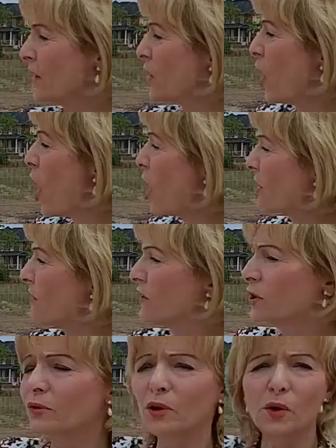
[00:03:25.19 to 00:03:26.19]
that all
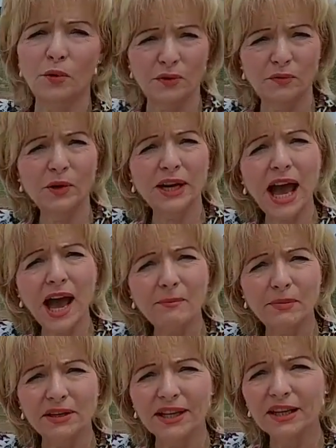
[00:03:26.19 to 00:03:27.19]
of the growth would
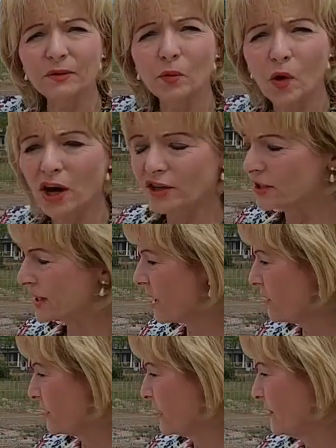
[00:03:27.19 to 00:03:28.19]
happen in
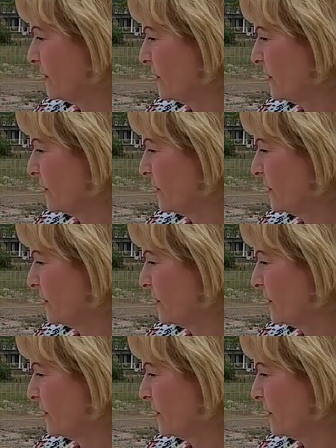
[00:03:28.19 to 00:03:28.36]
Waterdown.